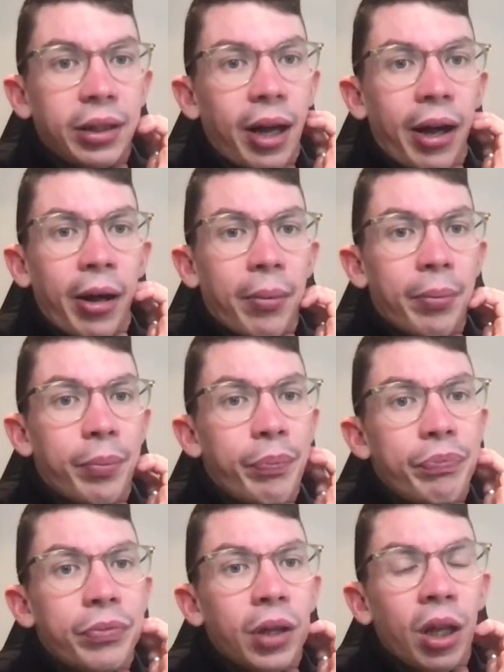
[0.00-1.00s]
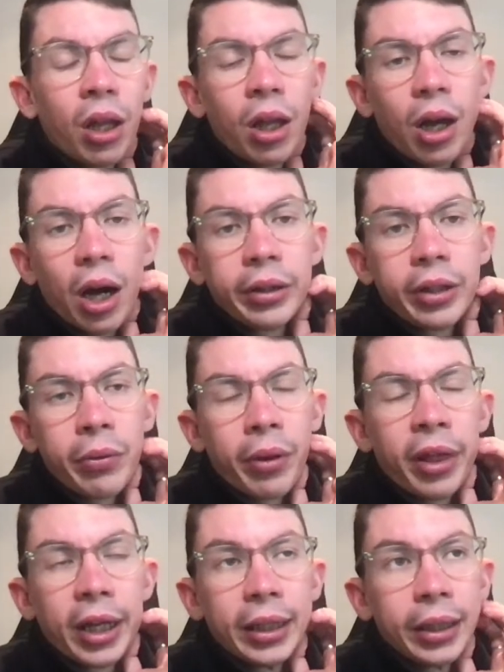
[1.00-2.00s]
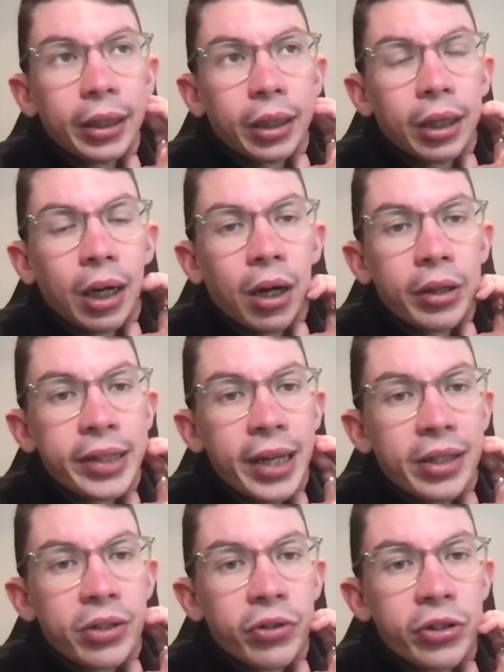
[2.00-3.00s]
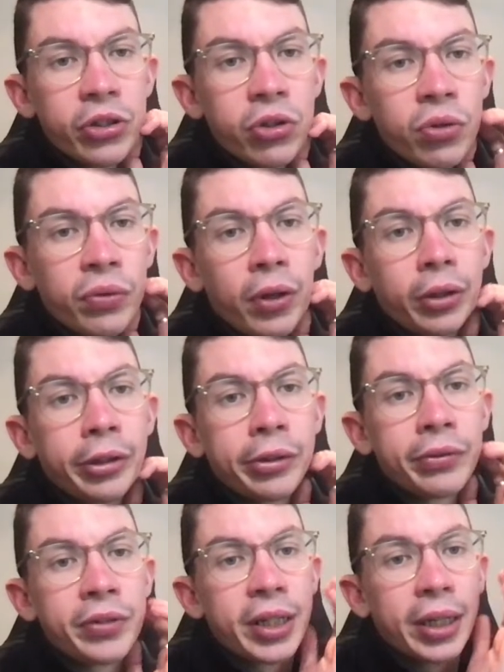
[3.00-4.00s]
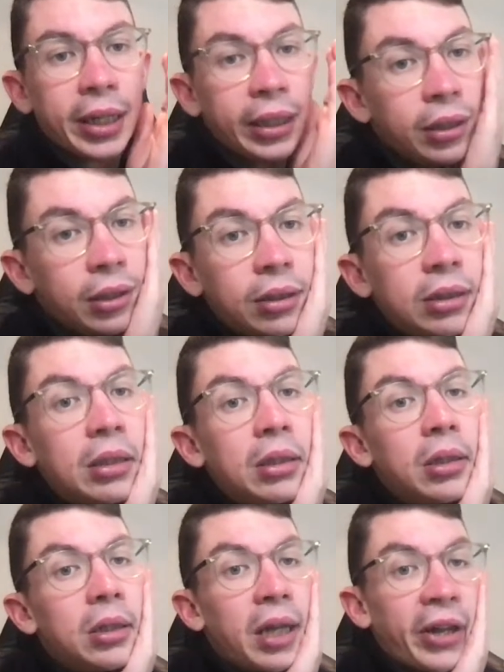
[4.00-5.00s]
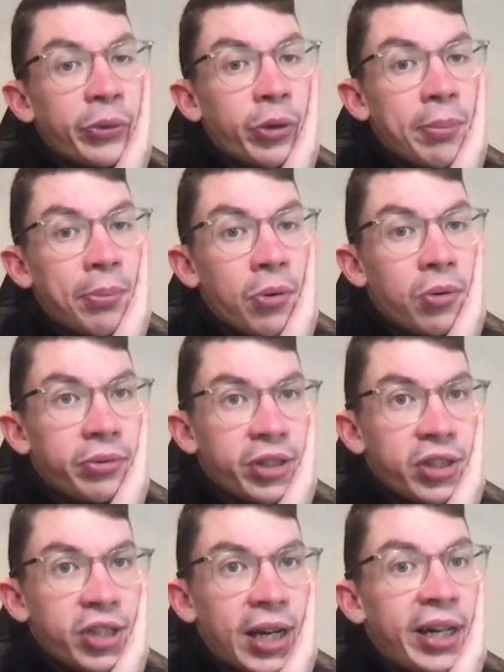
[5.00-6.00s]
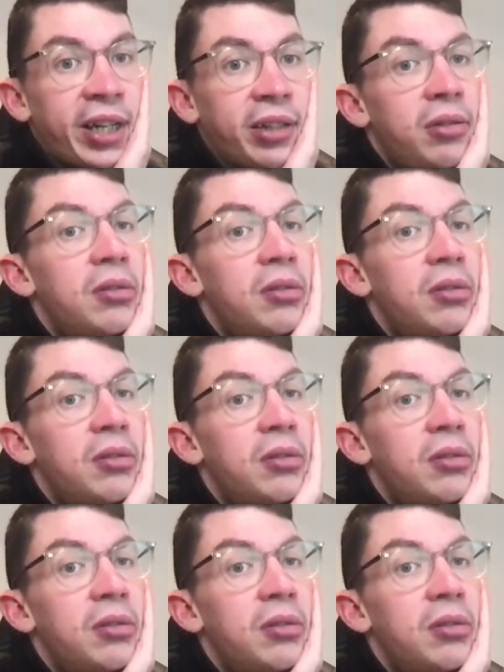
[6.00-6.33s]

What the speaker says: I don't think Arteta is too fond of Tierney. That's why he bought Zinchenko.